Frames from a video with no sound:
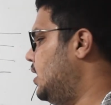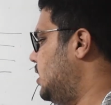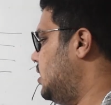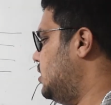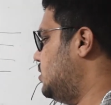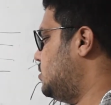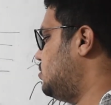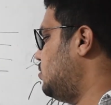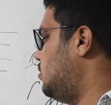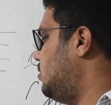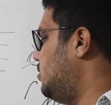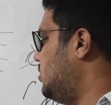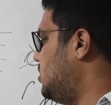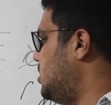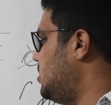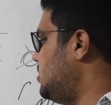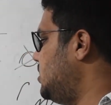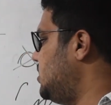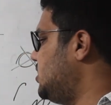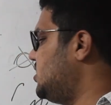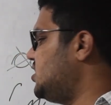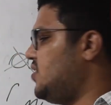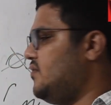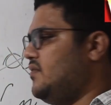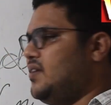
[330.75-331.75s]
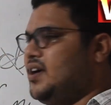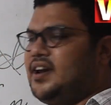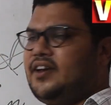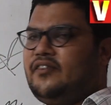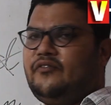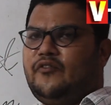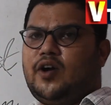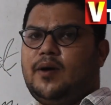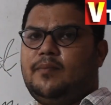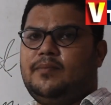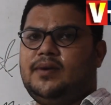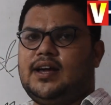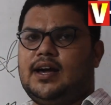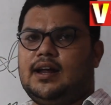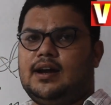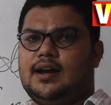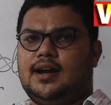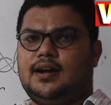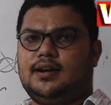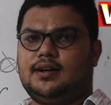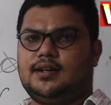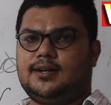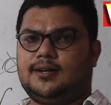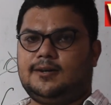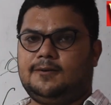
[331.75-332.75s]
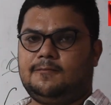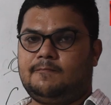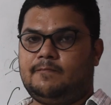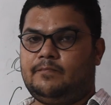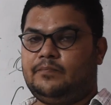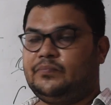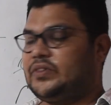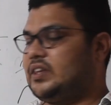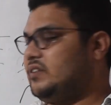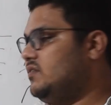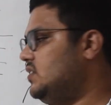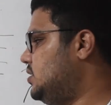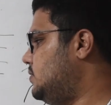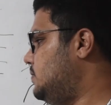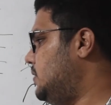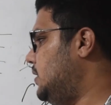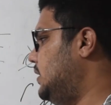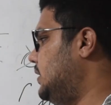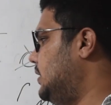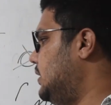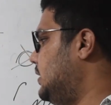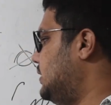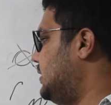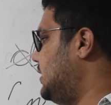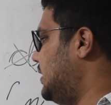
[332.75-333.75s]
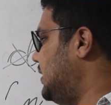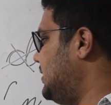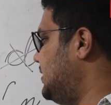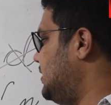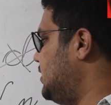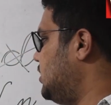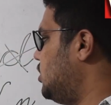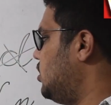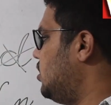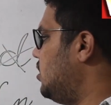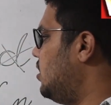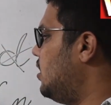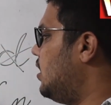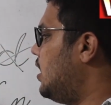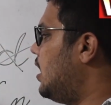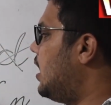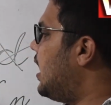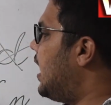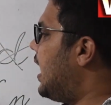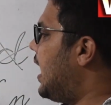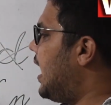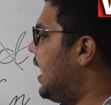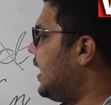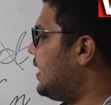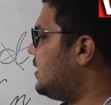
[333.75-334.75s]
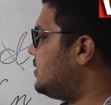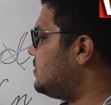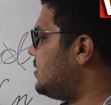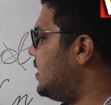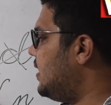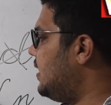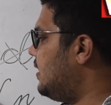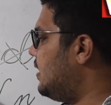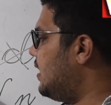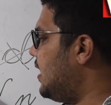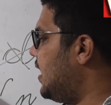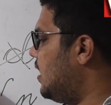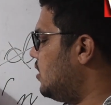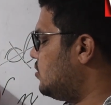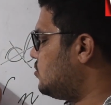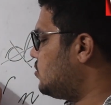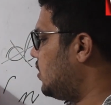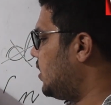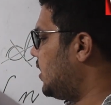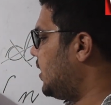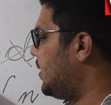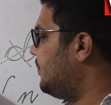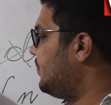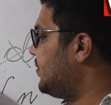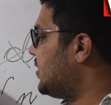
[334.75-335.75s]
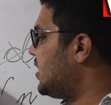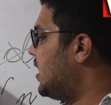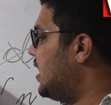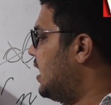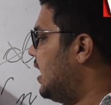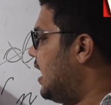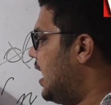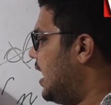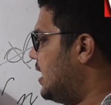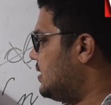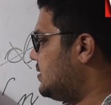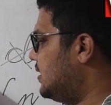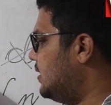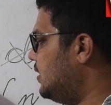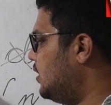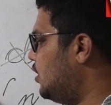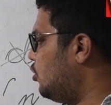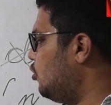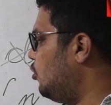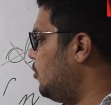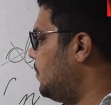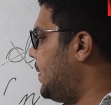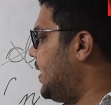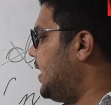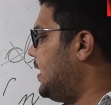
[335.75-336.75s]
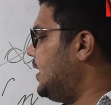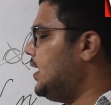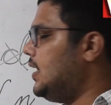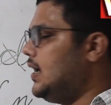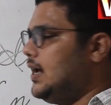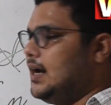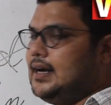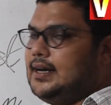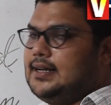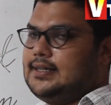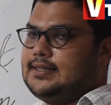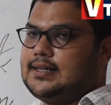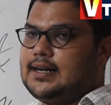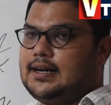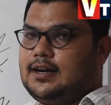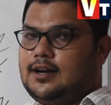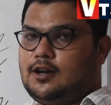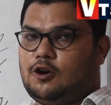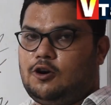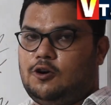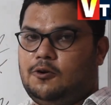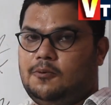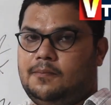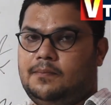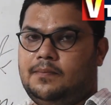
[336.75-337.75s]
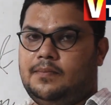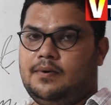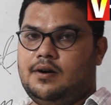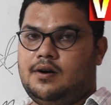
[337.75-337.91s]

So this is a very familiar letter which will touch ascender loop and descender loop.